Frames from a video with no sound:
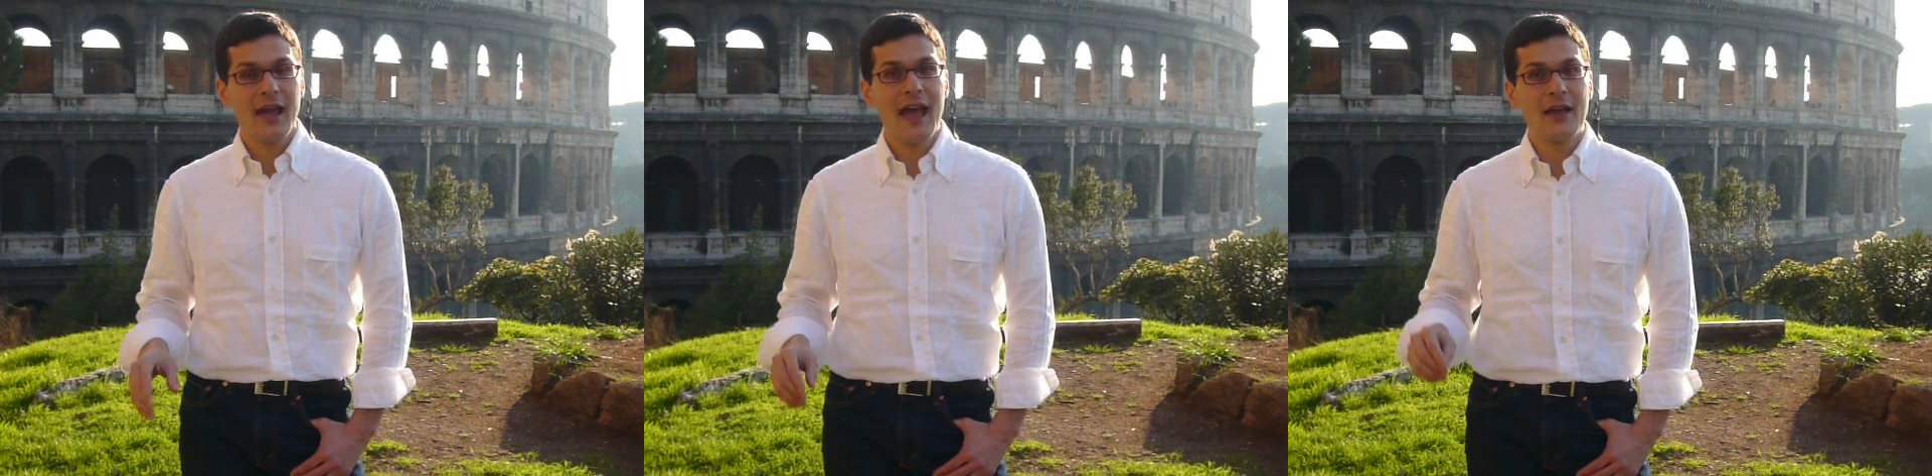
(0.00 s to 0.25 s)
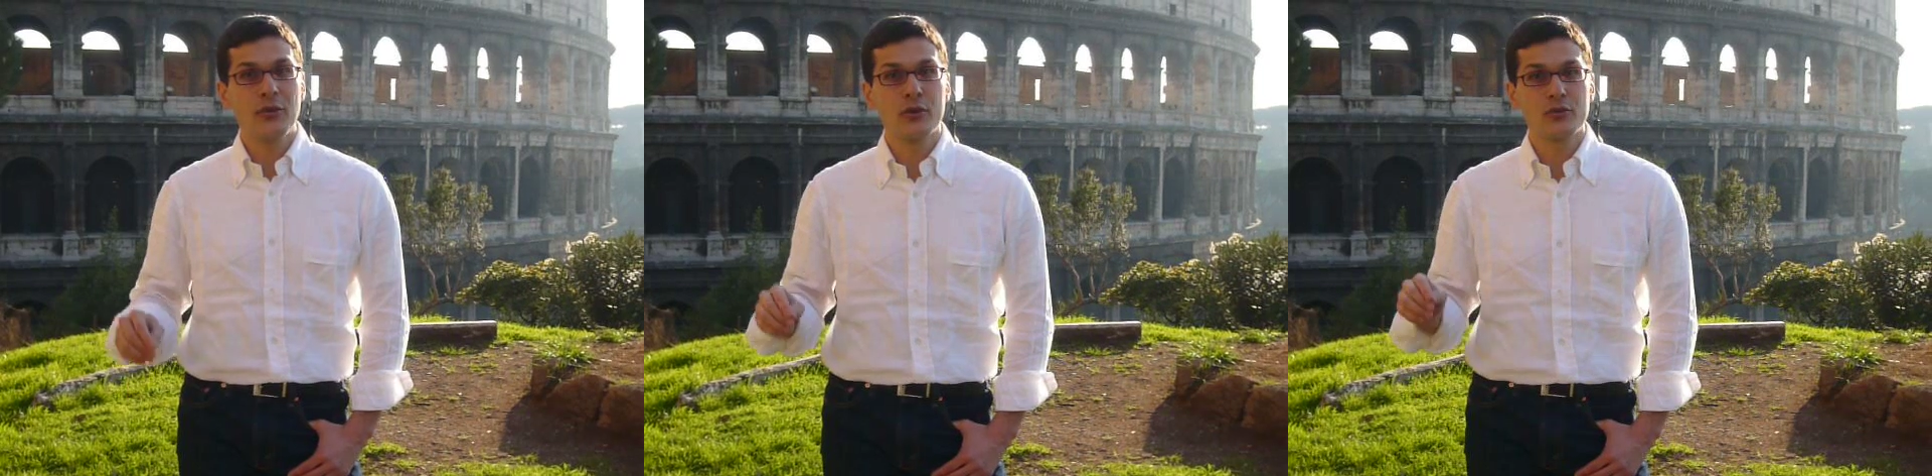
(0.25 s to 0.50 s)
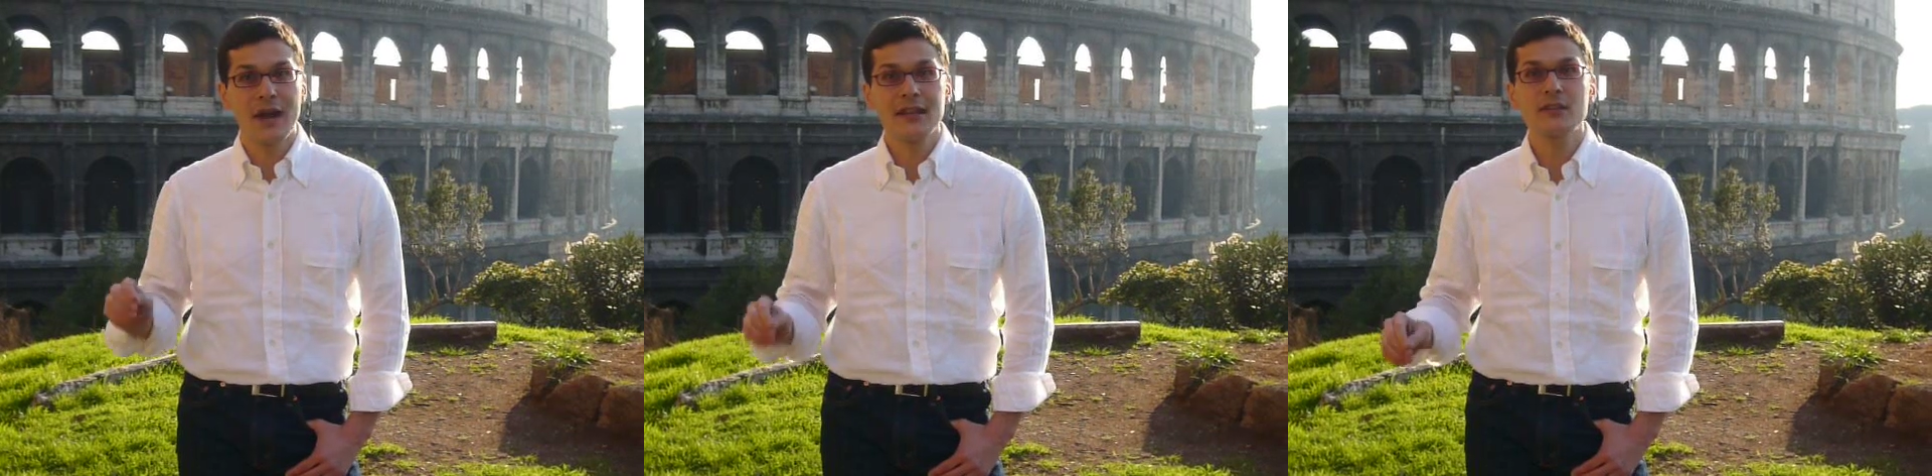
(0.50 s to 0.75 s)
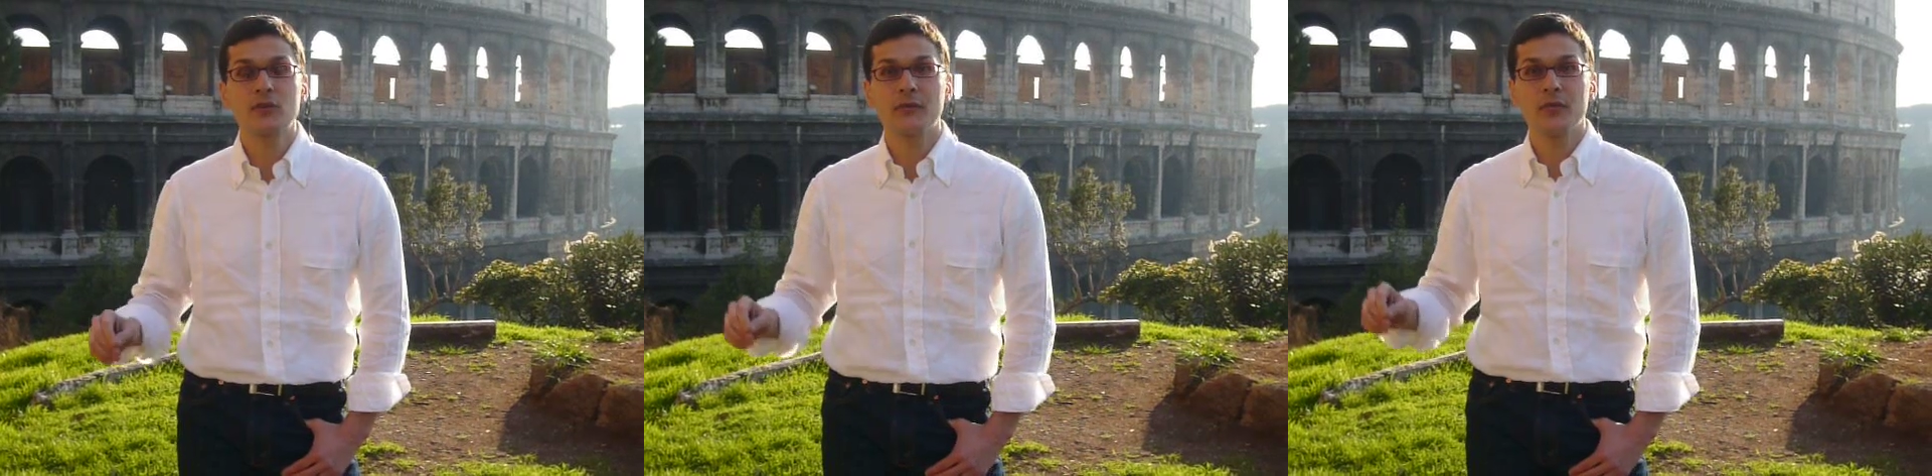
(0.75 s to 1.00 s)
and the
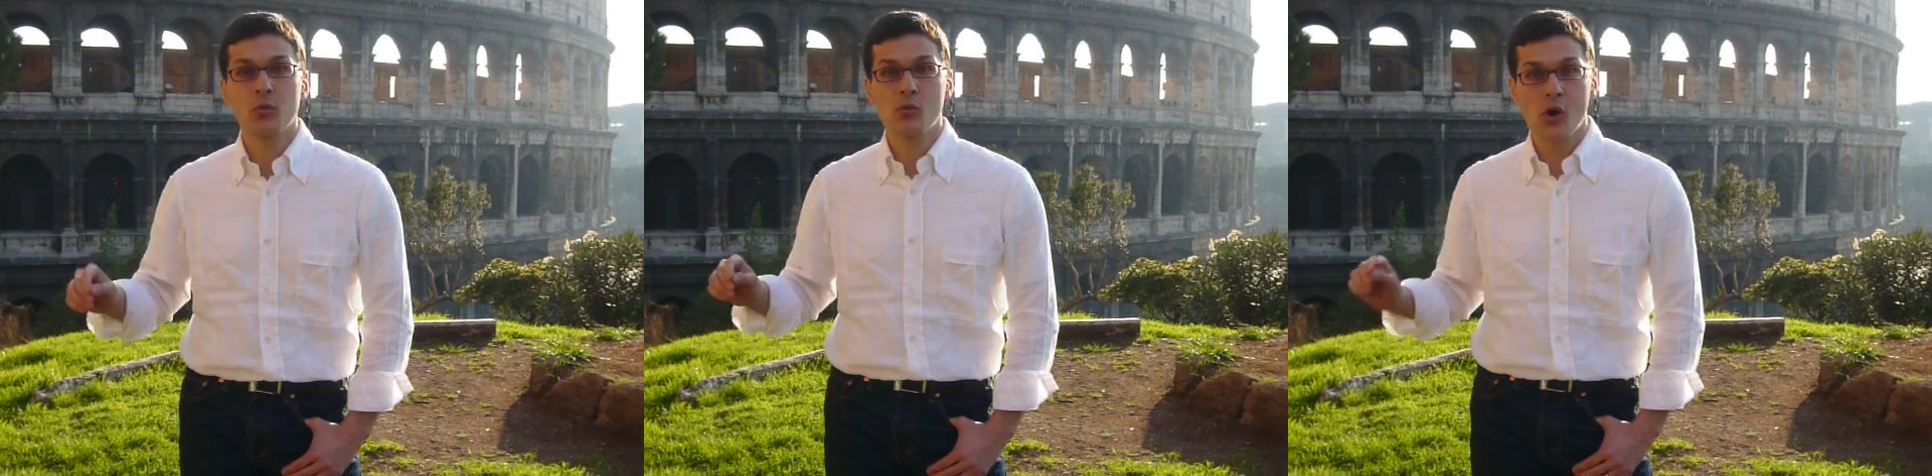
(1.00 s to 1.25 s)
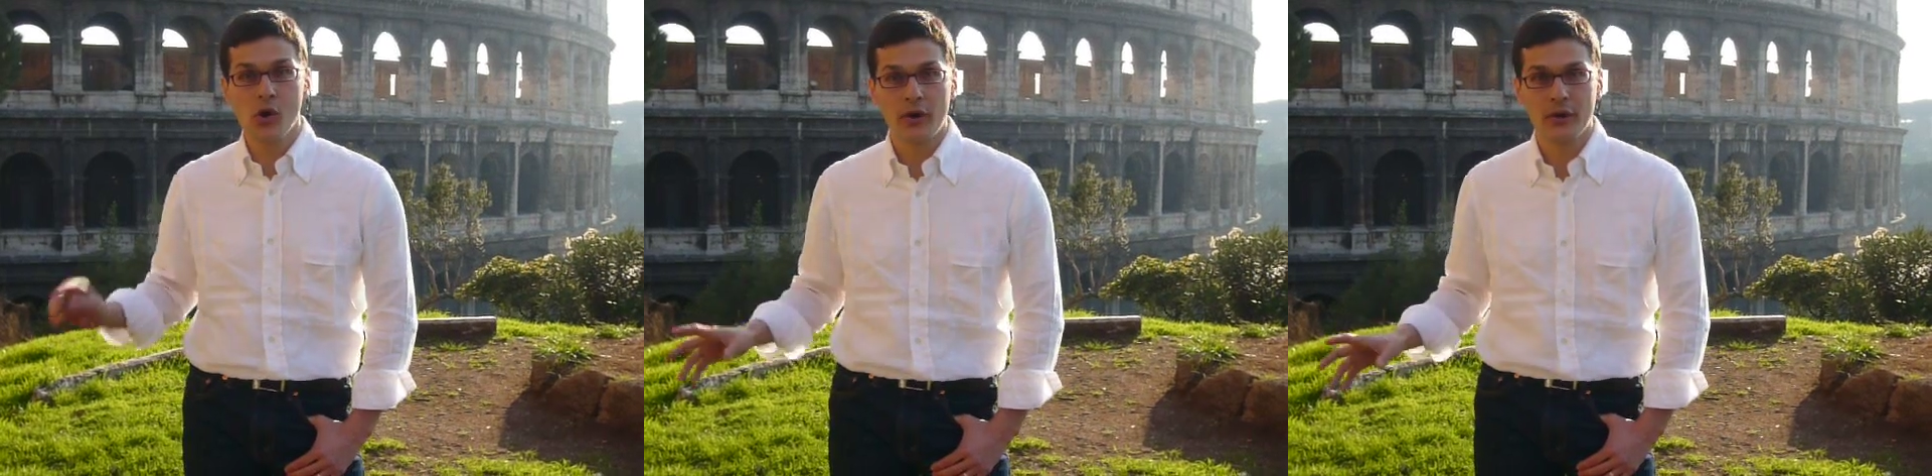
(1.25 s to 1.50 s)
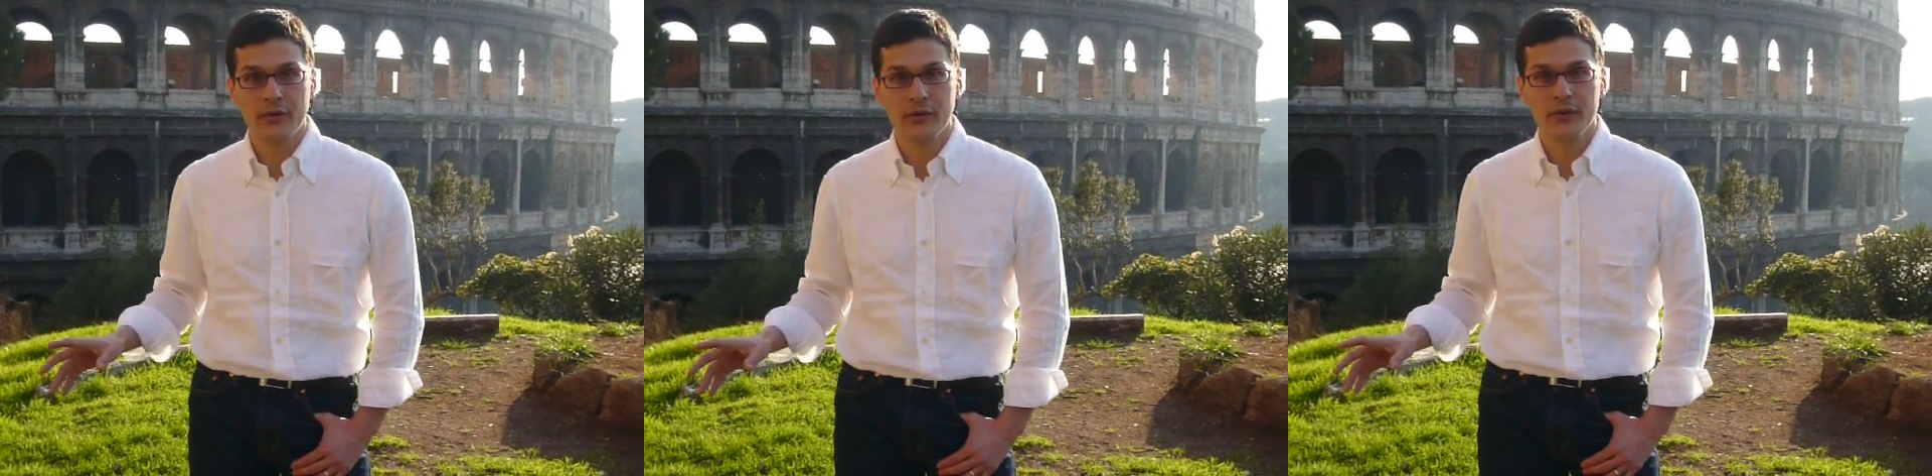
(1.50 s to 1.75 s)
rest of the world